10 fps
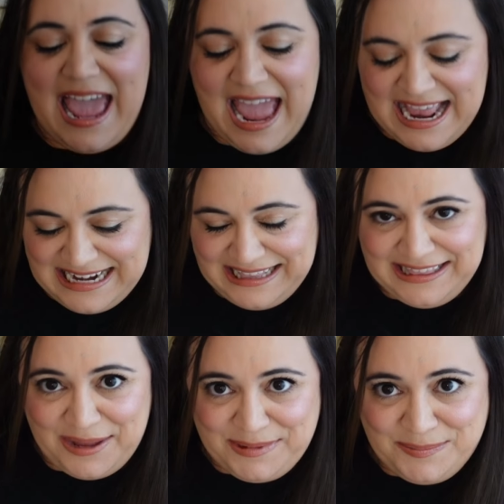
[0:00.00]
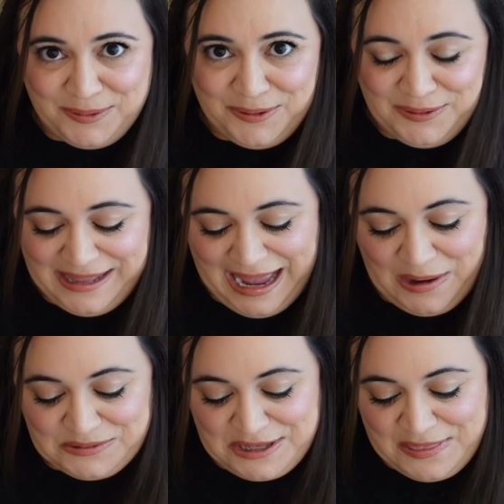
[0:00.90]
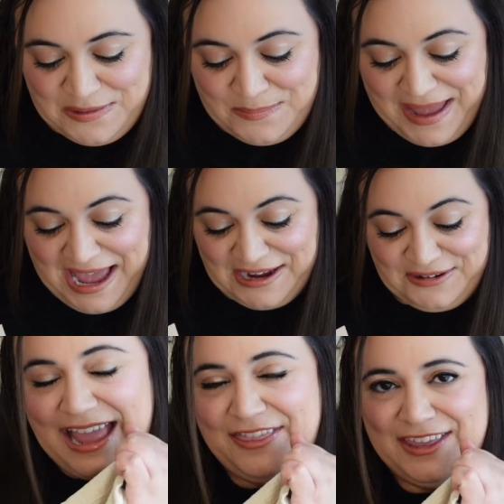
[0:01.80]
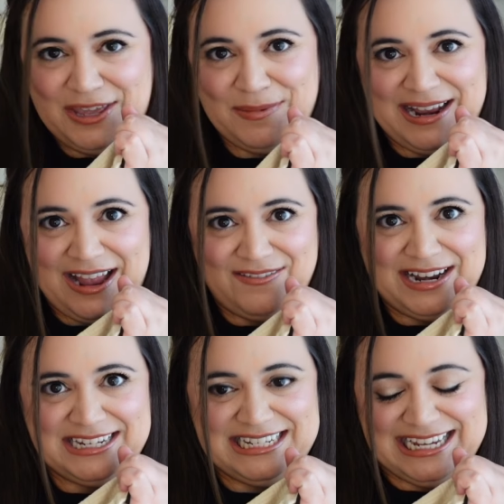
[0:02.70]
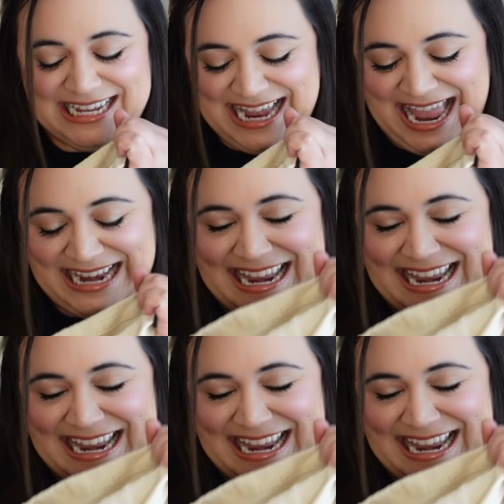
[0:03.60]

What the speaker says: And let me pull out the bag. I think you might have an idea, and